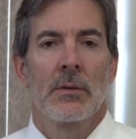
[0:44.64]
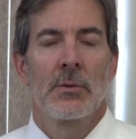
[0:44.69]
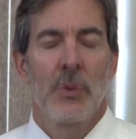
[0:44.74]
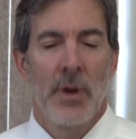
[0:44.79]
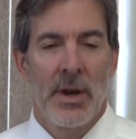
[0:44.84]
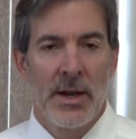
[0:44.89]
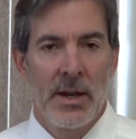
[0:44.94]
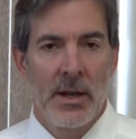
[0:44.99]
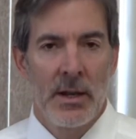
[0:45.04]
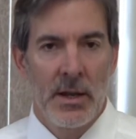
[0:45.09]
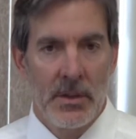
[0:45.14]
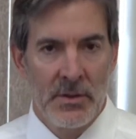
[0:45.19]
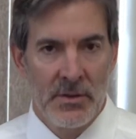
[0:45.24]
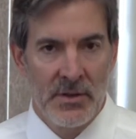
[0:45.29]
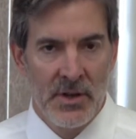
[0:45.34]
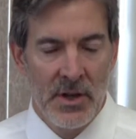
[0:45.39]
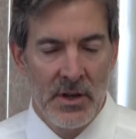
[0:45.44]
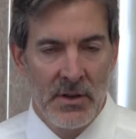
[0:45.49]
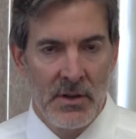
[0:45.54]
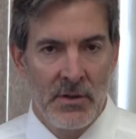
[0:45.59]
training
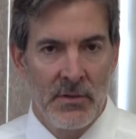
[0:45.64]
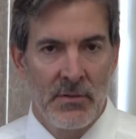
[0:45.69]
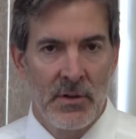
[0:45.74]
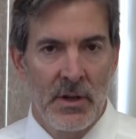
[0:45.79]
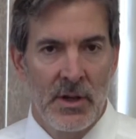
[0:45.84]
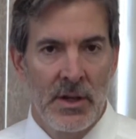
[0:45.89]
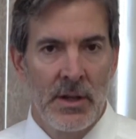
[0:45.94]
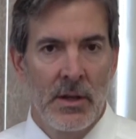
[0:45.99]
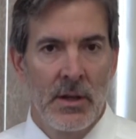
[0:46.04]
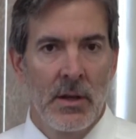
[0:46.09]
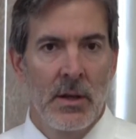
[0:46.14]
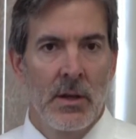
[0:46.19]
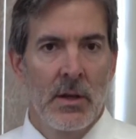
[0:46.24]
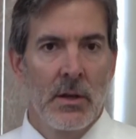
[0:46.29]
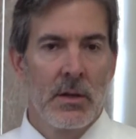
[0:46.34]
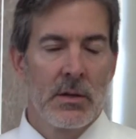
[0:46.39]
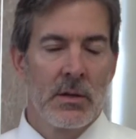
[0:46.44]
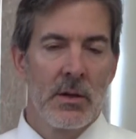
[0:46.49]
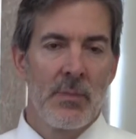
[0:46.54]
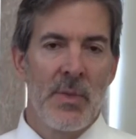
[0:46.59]
extensively
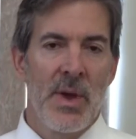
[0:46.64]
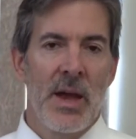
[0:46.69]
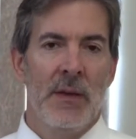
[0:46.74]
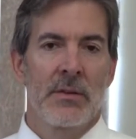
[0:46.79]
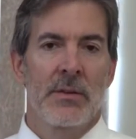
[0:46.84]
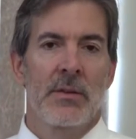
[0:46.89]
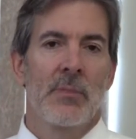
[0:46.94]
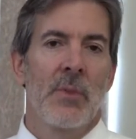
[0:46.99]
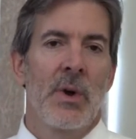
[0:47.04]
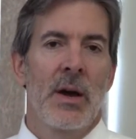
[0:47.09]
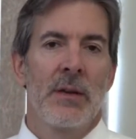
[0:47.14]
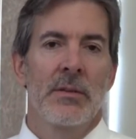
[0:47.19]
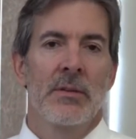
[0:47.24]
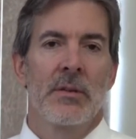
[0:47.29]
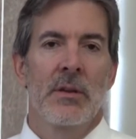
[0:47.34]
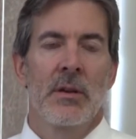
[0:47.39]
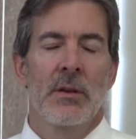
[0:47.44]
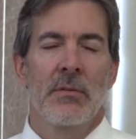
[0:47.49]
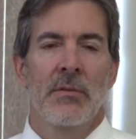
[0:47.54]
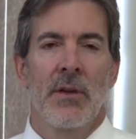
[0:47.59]
to
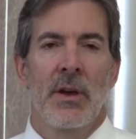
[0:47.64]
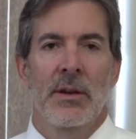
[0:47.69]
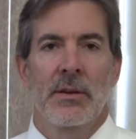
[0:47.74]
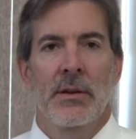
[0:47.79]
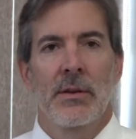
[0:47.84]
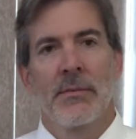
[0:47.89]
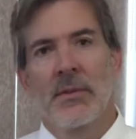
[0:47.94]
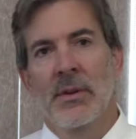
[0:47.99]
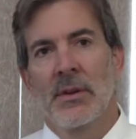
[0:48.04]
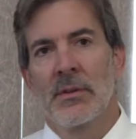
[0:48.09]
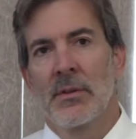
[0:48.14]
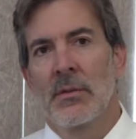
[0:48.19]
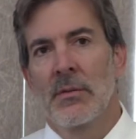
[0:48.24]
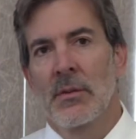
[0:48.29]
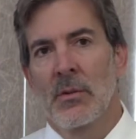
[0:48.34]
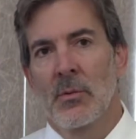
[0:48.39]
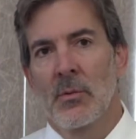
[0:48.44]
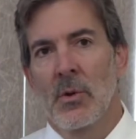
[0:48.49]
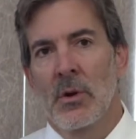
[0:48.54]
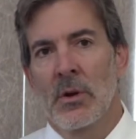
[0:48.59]
maximize the effectiveness of
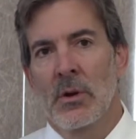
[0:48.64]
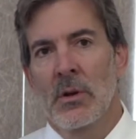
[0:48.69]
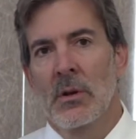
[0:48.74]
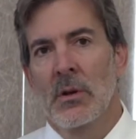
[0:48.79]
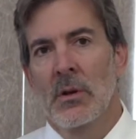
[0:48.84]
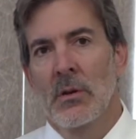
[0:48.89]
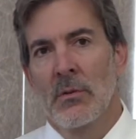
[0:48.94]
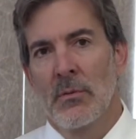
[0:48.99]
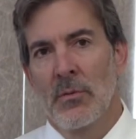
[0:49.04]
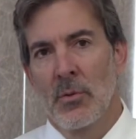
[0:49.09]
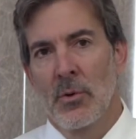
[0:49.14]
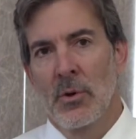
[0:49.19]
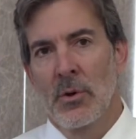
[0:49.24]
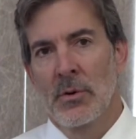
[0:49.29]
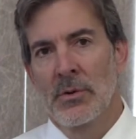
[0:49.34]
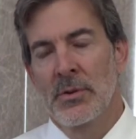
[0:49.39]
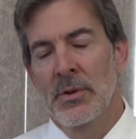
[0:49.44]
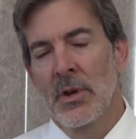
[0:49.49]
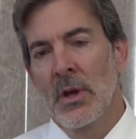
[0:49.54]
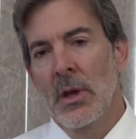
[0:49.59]
their
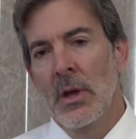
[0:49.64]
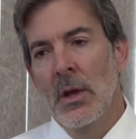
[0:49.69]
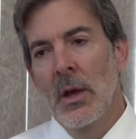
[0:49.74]
workforce.